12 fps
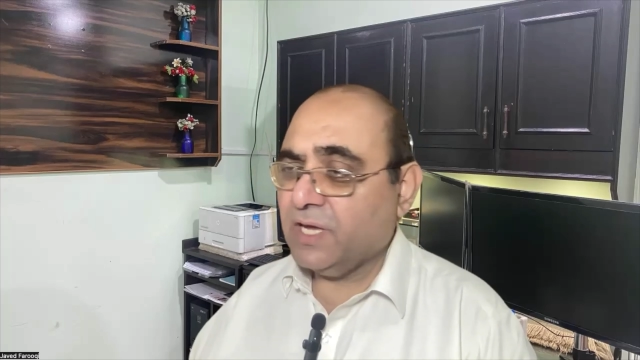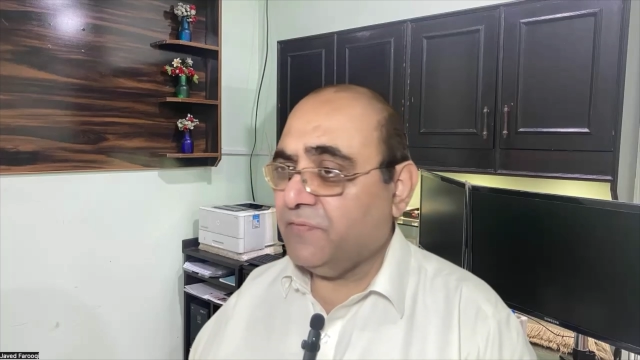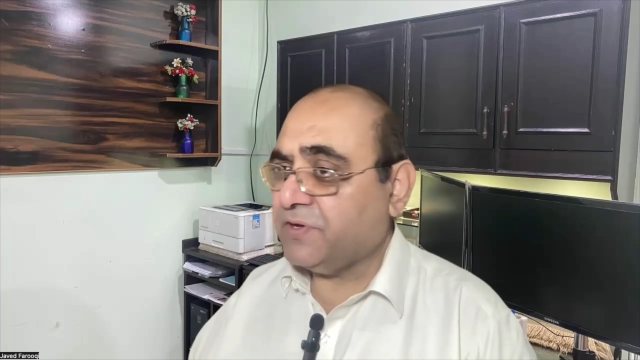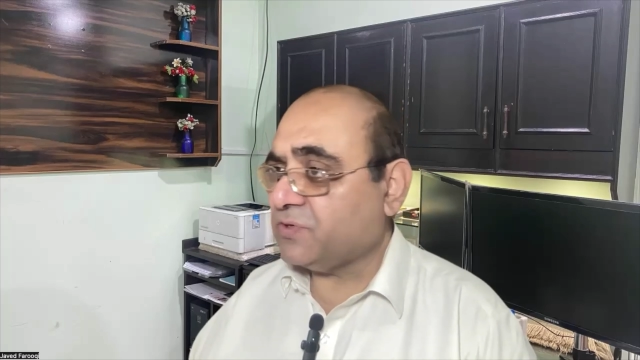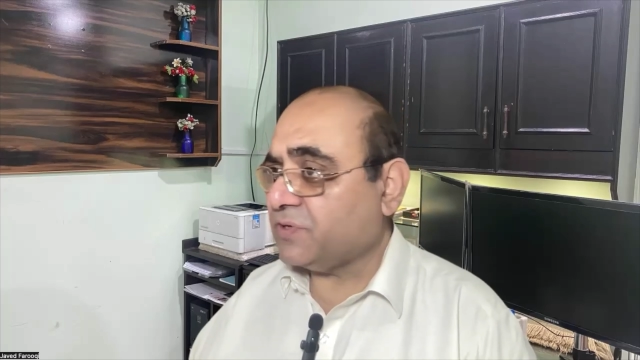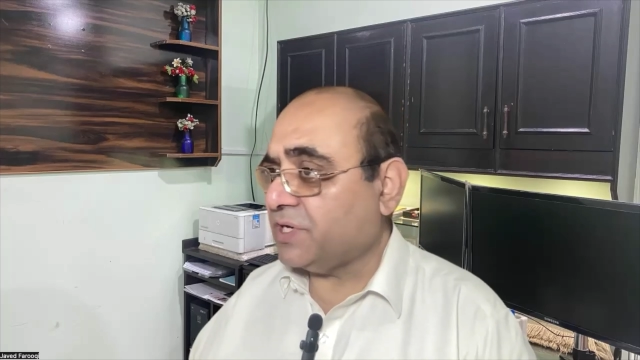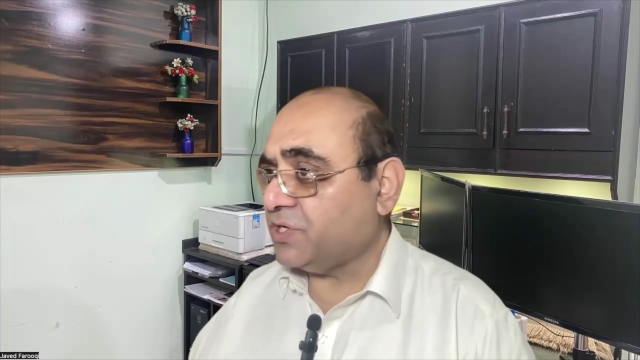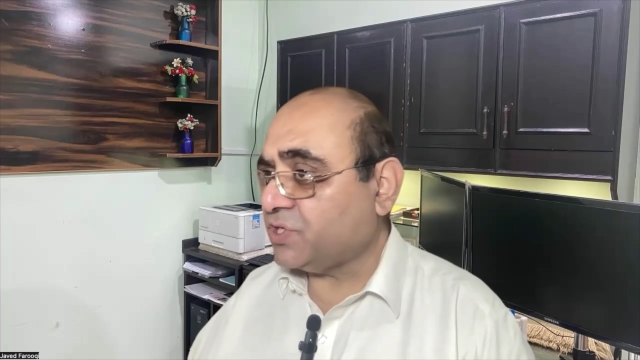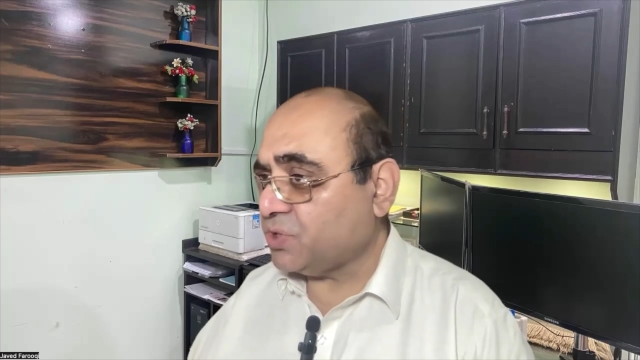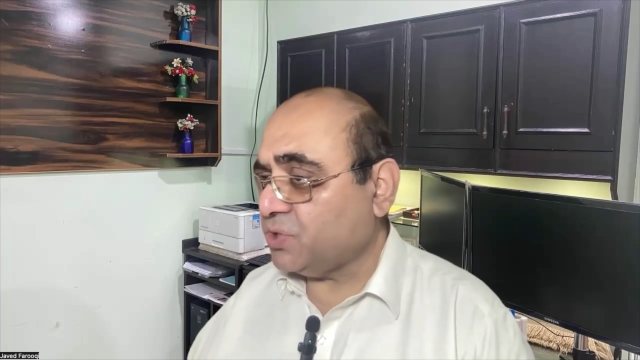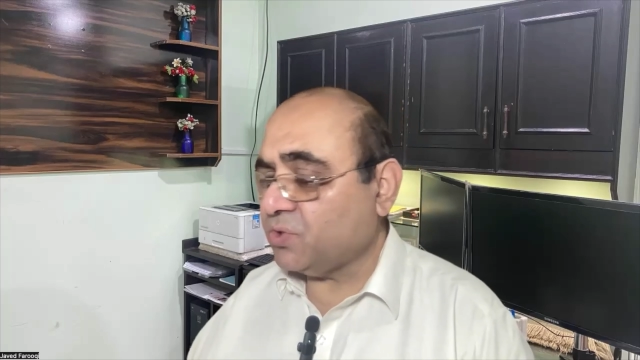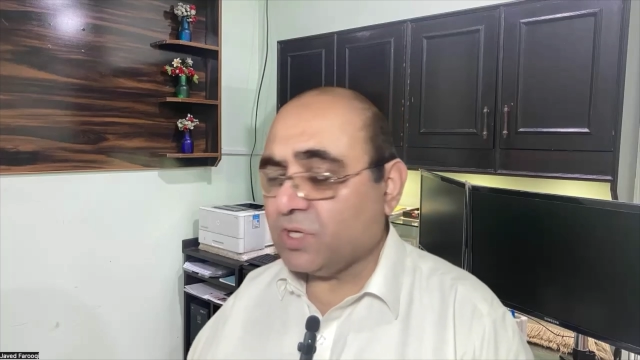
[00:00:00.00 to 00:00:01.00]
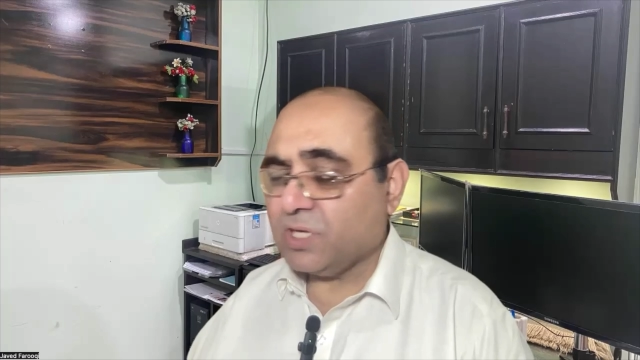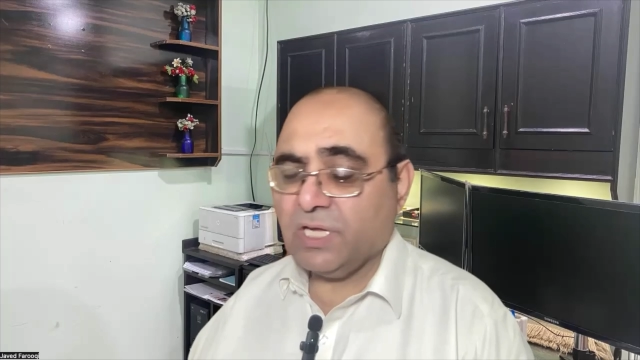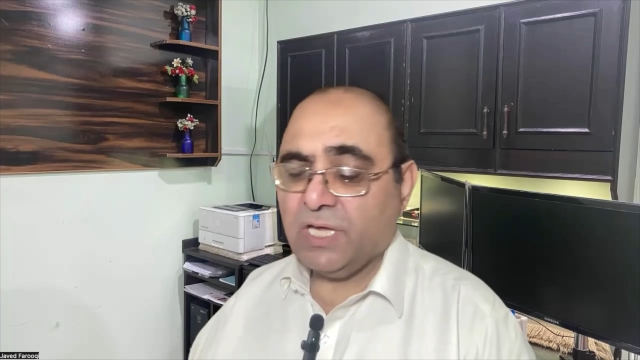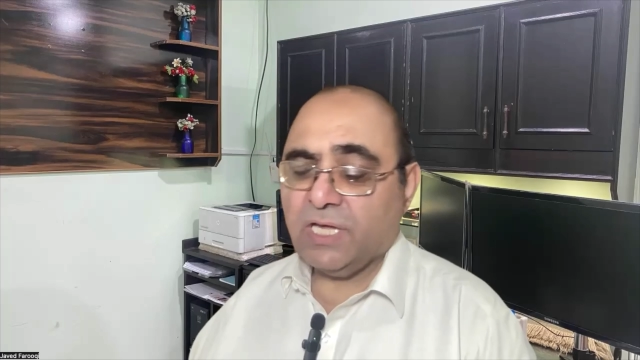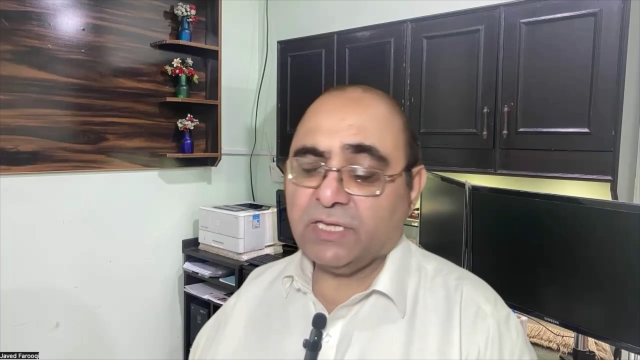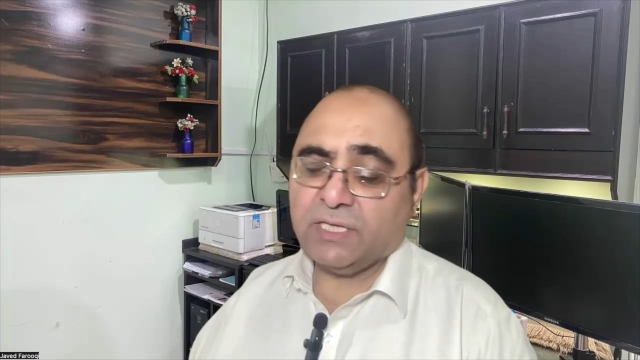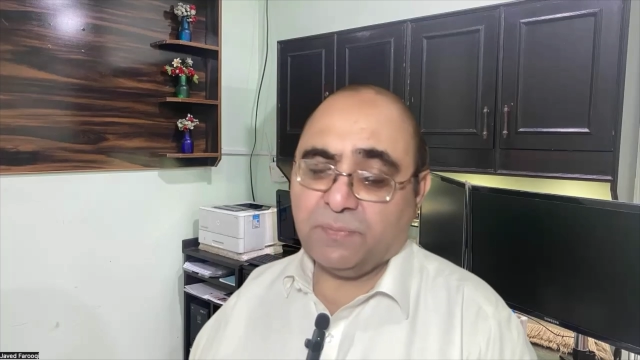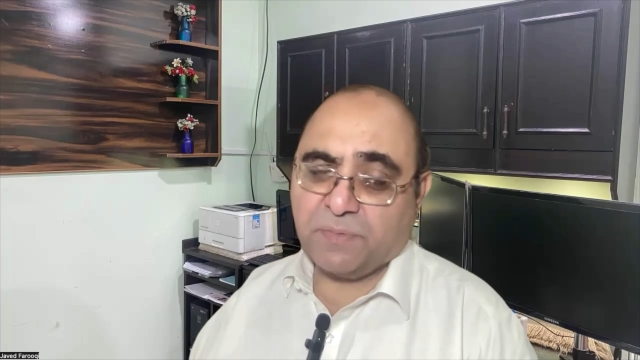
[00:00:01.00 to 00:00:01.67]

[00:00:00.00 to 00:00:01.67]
we should ensure the